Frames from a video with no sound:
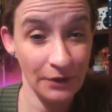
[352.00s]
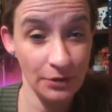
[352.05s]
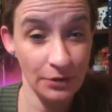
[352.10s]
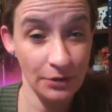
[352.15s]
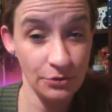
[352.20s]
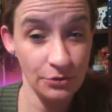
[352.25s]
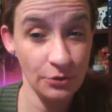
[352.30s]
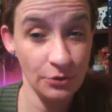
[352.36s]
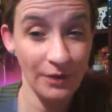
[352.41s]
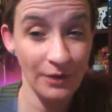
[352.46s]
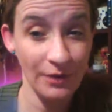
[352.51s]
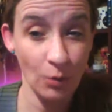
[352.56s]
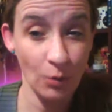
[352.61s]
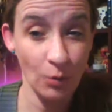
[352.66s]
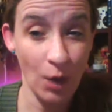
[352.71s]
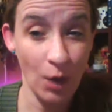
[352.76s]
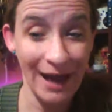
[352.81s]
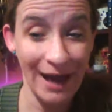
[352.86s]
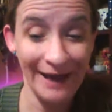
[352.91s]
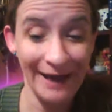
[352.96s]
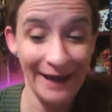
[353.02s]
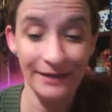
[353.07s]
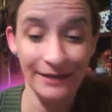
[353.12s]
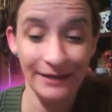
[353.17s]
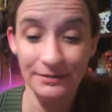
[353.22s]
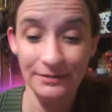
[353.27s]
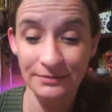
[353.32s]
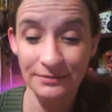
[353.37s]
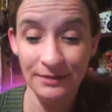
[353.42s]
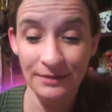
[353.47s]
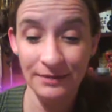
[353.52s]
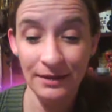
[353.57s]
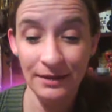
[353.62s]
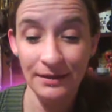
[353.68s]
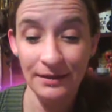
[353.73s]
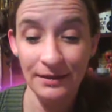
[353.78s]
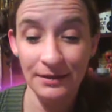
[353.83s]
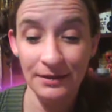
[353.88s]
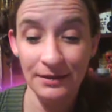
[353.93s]
truth and why?
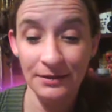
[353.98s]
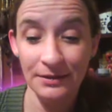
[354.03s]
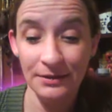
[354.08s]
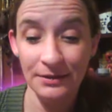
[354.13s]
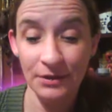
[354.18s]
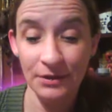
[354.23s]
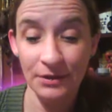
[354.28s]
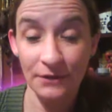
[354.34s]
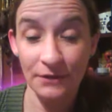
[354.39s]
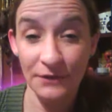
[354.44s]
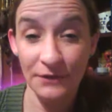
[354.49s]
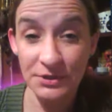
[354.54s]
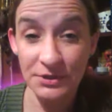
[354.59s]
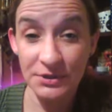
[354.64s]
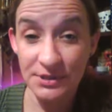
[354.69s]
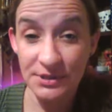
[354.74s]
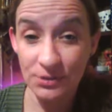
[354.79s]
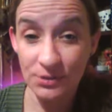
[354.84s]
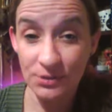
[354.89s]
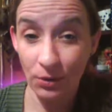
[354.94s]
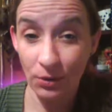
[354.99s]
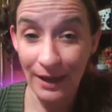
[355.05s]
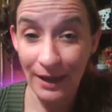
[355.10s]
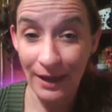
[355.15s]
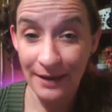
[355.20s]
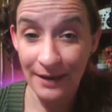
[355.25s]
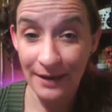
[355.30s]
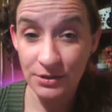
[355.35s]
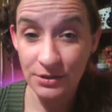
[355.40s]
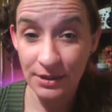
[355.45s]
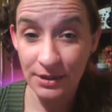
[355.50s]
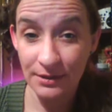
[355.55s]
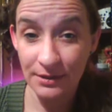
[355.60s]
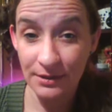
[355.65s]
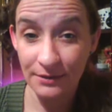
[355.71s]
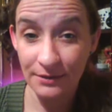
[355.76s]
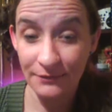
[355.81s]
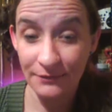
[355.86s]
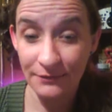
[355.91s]
Your first soul
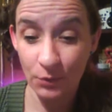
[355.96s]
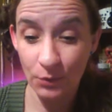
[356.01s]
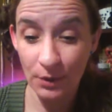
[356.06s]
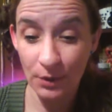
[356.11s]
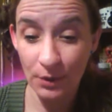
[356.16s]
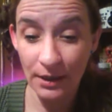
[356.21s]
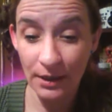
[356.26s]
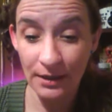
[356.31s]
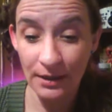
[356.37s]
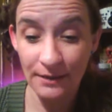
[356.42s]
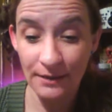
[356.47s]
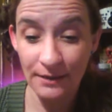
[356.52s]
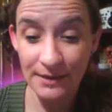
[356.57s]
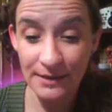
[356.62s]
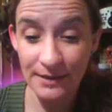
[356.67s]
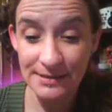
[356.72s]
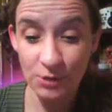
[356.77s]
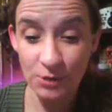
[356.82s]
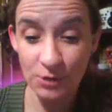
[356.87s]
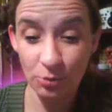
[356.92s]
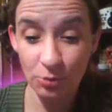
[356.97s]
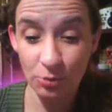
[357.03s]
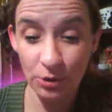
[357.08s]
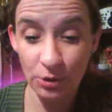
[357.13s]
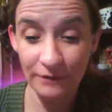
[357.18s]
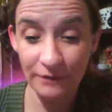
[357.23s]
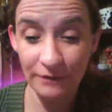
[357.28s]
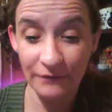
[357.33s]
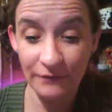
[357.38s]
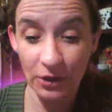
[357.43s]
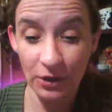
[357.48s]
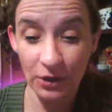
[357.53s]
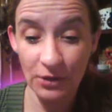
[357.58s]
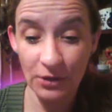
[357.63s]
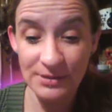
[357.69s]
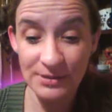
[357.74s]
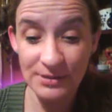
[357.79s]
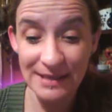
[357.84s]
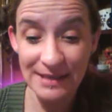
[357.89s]
action for this new moon in Virgo
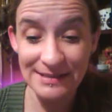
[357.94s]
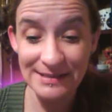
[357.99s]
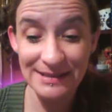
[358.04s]
says,